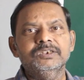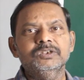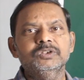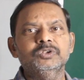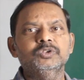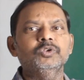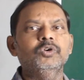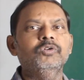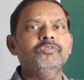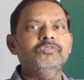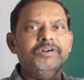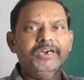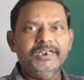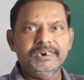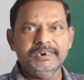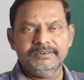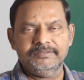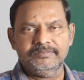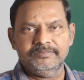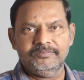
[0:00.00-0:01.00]
so far
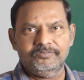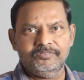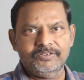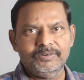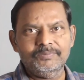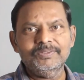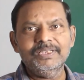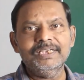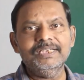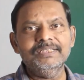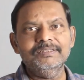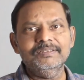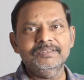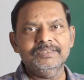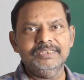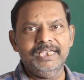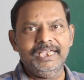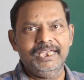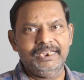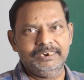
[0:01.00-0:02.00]
from the
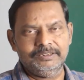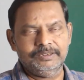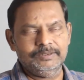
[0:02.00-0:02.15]
earth.